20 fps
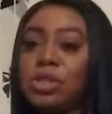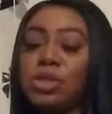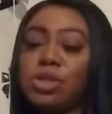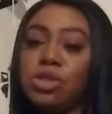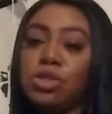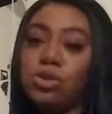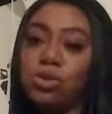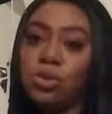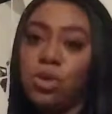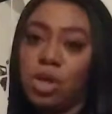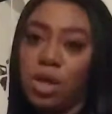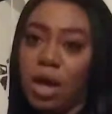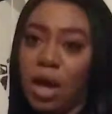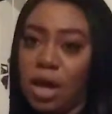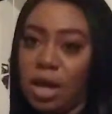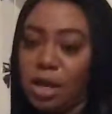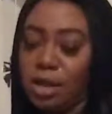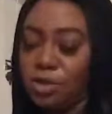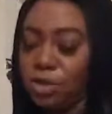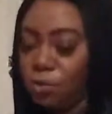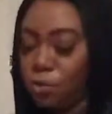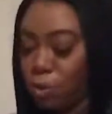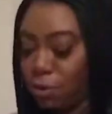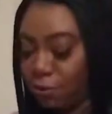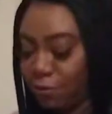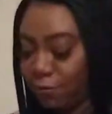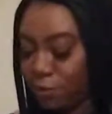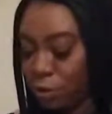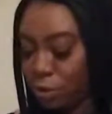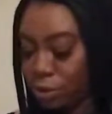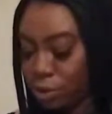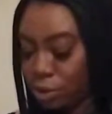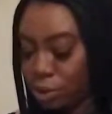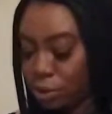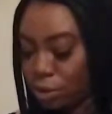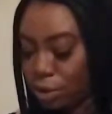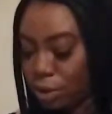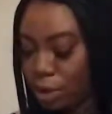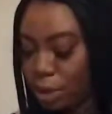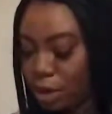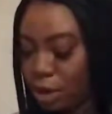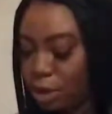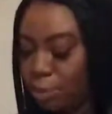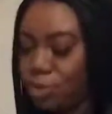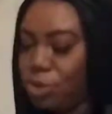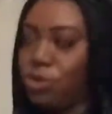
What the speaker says: to your client. You want to focus on them.